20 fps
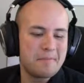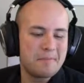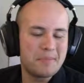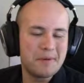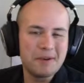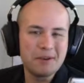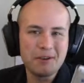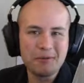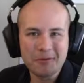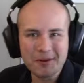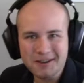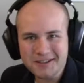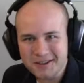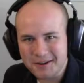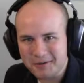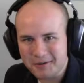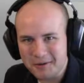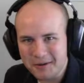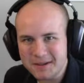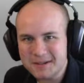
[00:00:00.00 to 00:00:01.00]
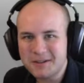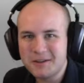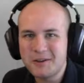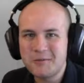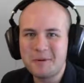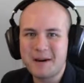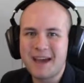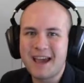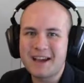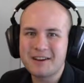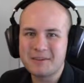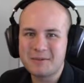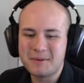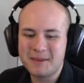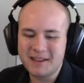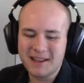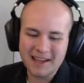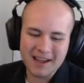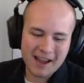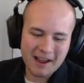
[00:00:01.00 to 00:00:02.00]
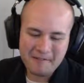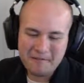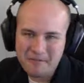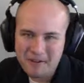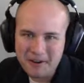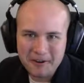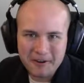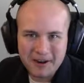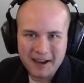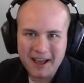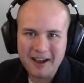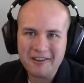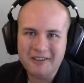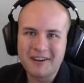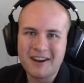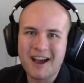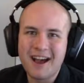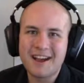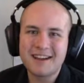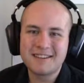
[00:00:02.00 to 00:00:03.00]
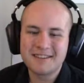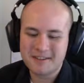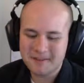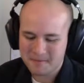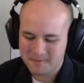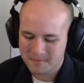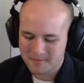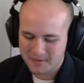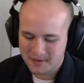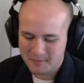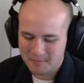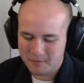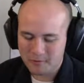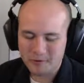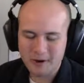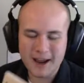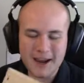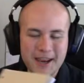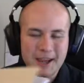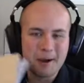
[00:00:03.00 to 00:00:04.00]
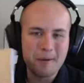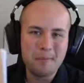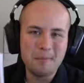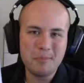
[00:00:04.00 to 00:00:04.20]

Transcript: But you want to solve a Rubik's Cube by actually being like, I figured it out, not writing a